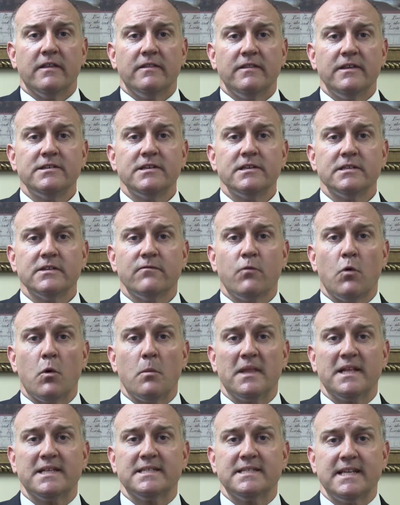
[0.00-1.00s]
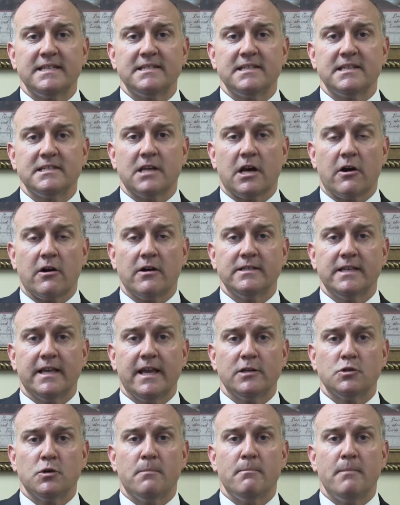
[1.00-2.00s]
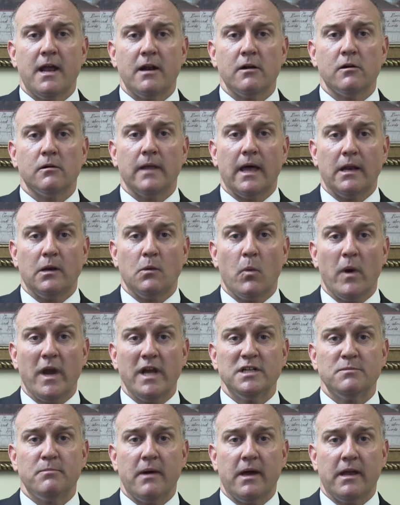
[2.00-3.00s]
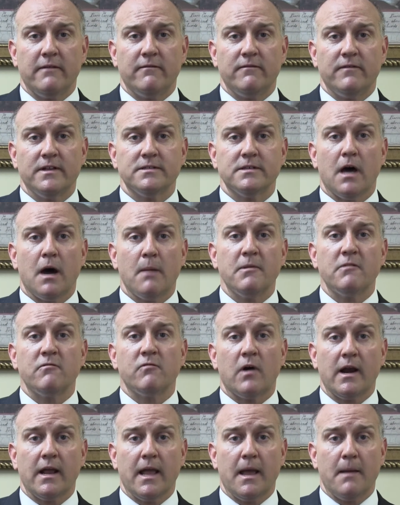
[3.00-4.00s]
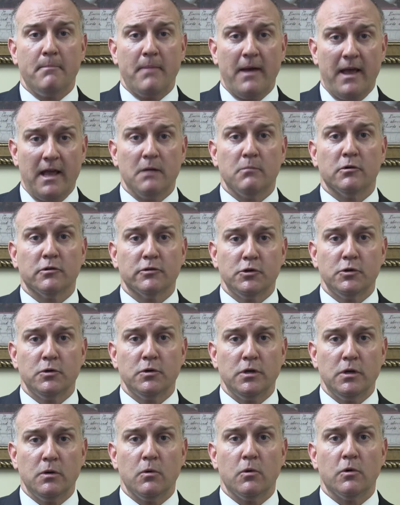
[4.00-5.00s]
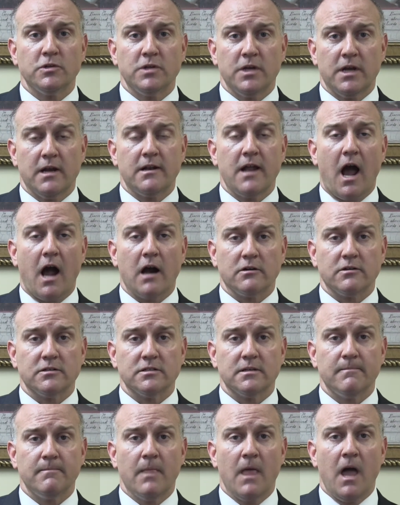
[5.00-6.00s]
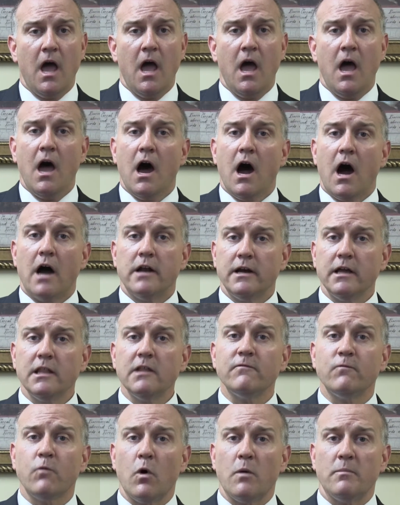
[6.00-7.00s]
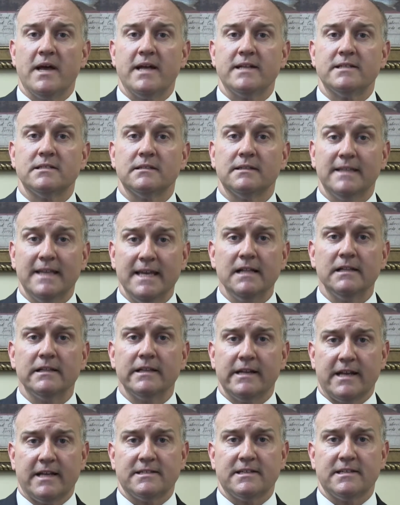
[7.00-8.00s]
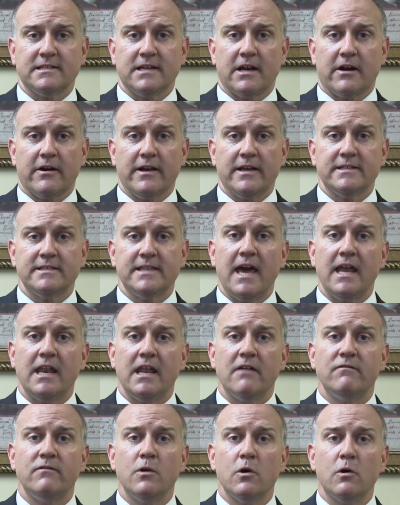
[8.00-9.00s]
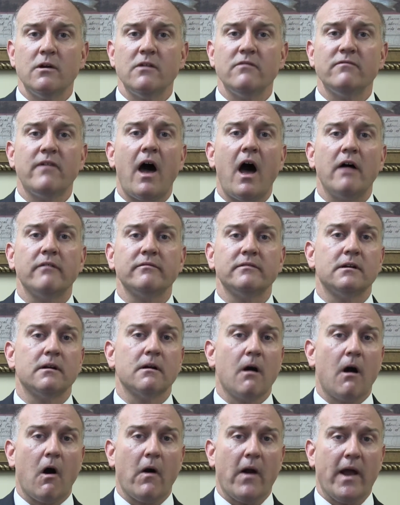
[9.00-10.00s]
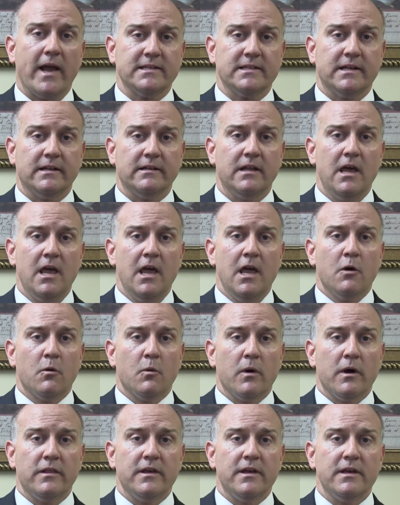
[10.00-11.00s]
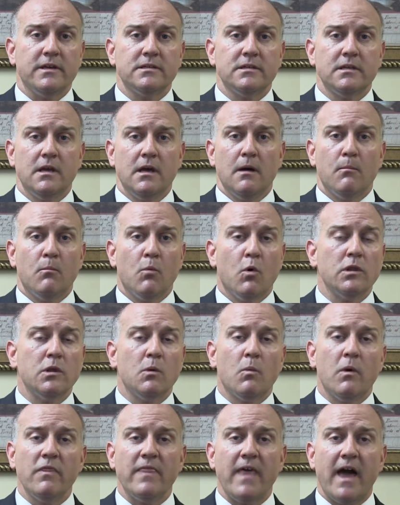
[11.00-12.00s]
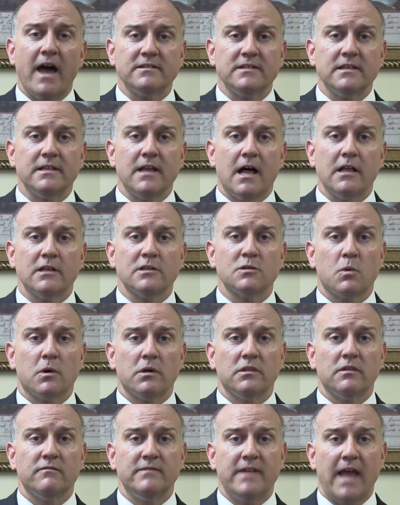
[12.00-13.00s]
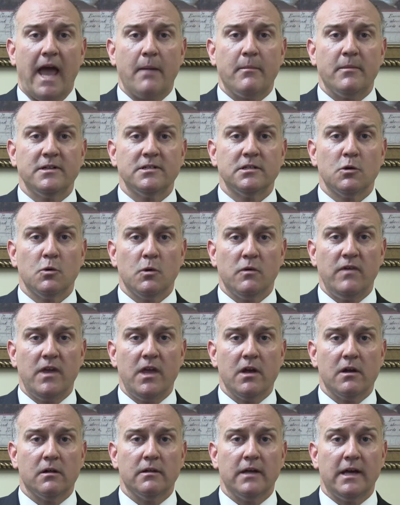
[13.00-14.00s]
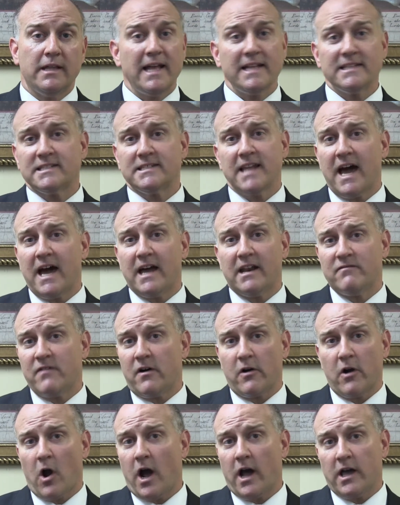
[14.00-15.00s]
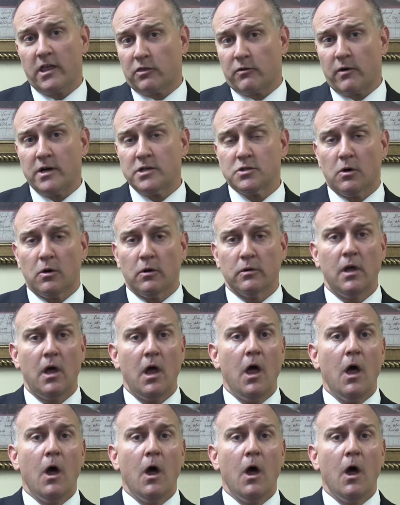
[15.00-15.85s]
This is a form that's necessary to get your medical and wage benefits up and running and payable to you or to your doctors. Another form that's legally necessary is that if you're involved in a car accident where there's more than $1,000 worth of damage to a vehicle, and that's not a very high threshold,